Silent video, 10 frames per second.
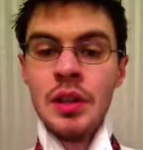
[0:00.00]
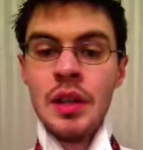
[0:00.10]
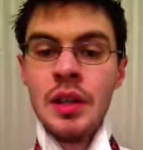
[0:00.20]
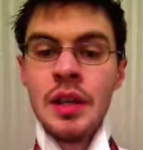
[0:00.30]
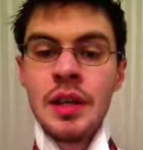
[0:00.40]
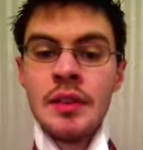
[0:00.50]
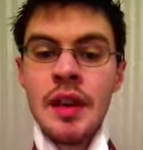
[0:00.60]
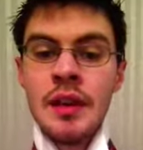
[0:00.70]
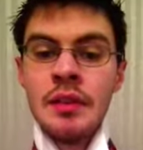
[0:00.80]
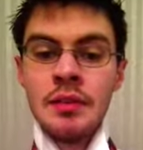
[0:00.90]
in like
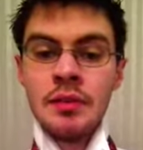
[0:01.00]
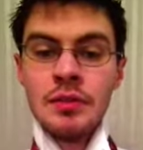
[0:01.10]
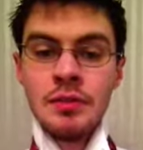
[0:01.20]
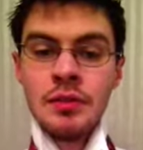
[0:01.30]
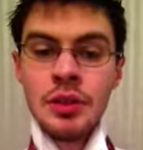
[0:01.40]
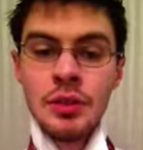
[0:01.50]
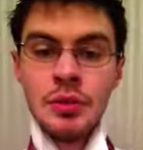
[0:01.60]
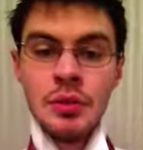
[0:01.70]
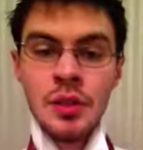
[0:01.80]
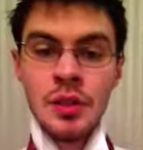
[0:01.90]
that. So
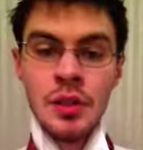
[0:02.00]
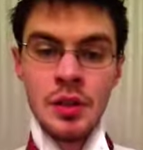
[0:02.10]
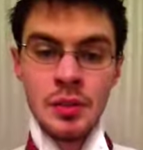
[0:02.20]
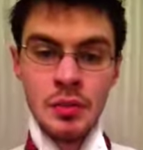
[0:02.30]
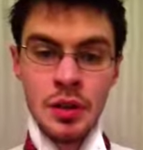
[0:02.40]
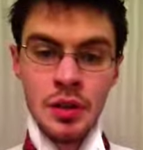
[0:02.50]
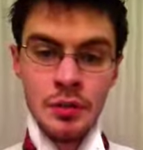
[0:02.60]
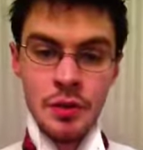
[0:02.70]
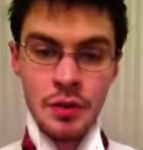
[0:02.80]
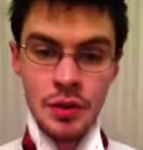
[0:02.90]
we're going to
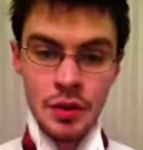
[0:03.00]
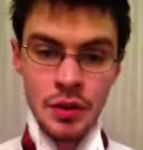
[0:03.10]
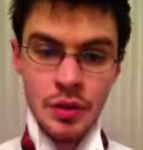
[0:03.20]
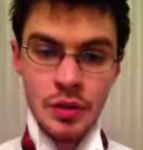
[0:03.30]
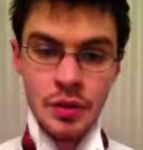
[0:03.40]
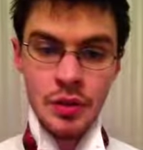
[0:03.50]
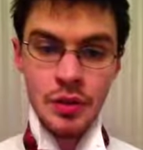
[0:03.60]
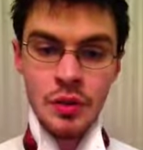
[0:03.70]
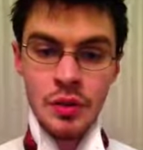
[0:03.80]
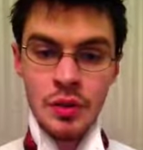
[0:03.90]
fold it
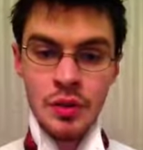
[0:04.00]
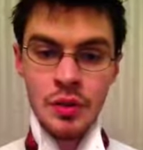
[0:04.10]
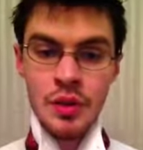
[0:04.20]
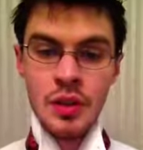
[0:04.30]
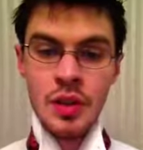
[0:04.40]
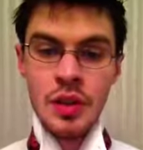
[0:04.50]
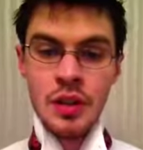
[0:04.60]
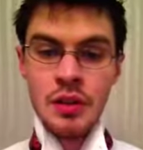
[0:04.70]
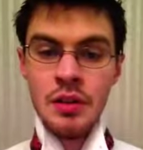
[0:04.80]
in.